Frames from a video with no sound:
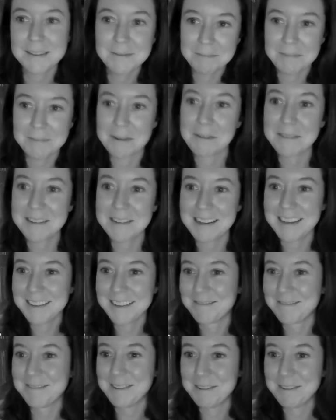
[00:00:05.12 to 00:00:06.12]
Obviously,
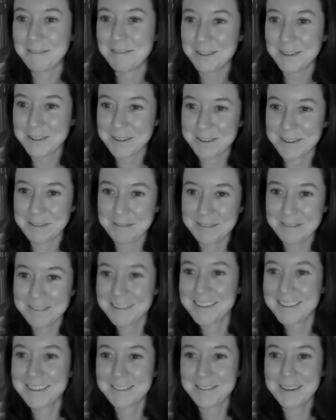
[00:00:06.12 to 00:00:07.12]
love all your stuff.
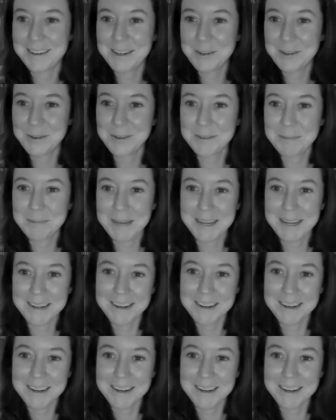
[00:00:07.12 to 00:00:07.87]
It's really cool to be here.